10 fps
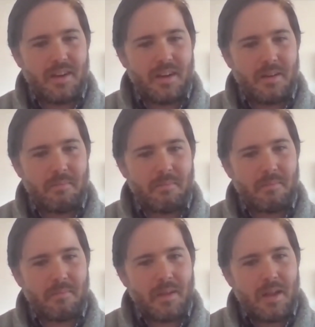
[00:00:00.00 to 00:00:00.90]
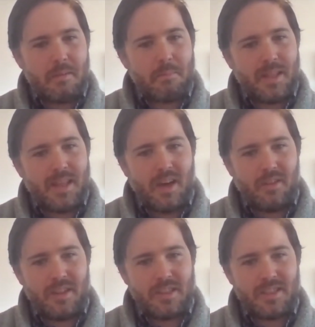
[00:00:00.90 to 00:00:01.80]
But then how
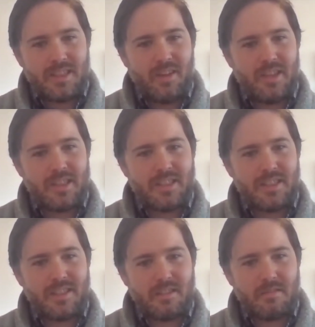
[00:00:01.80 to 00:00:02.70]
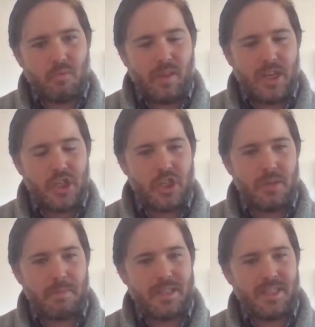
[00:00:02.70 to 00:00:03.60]
this
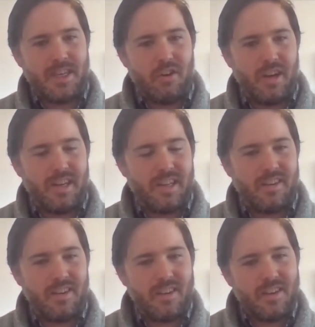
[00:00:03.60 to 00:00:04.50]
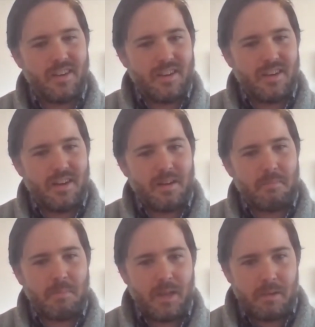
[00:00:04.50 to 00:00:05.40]
relationship is narrated,
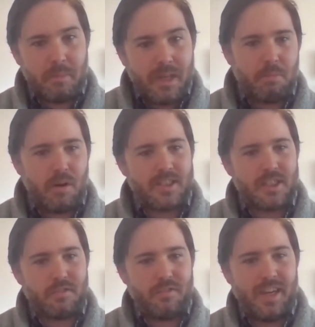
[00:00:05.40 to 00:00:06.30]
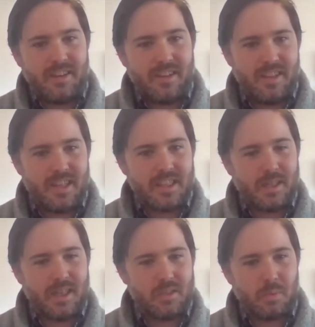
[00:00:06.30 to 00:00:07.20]
and the Benin Bronzes fit into this
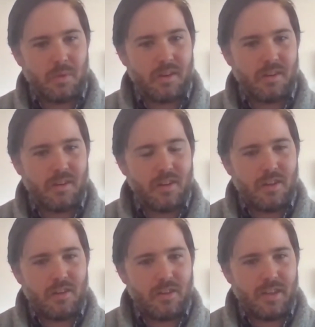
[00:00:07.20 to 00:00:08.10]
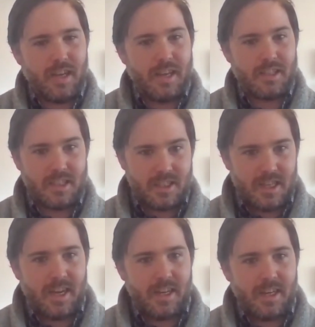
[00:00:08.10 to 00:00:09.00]
because we're looking at a
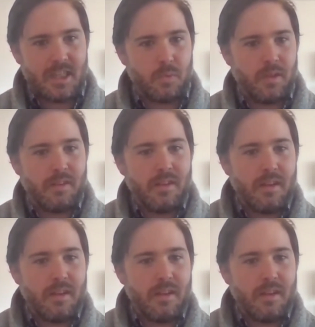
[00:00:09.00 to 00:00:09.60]
society, as with